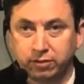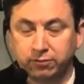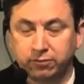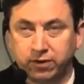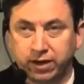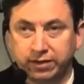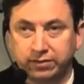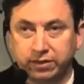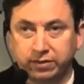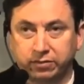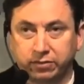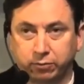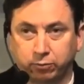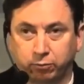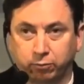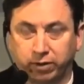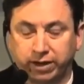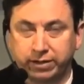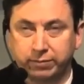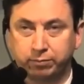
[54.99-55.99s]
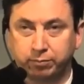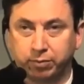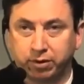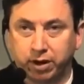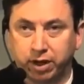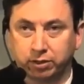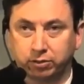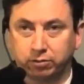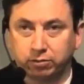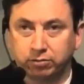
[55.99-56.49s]
Finding the right
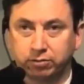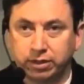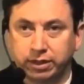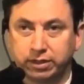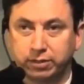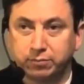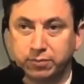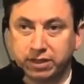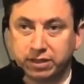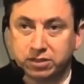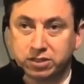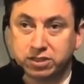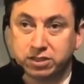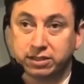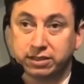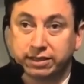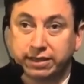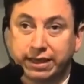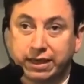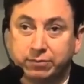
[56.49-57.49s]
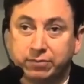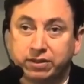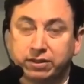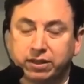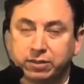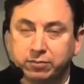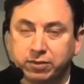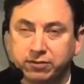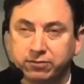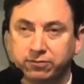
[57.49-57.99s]
bottle in a medicine
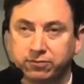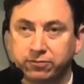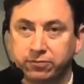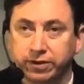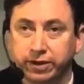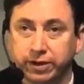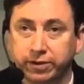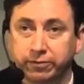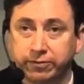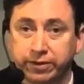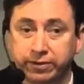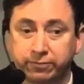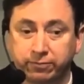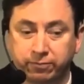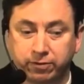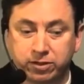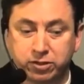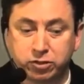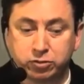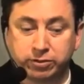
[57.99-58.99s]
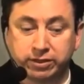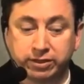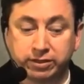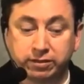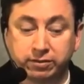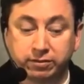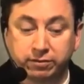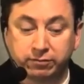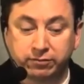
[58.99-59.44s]
cabinet can be very frustrating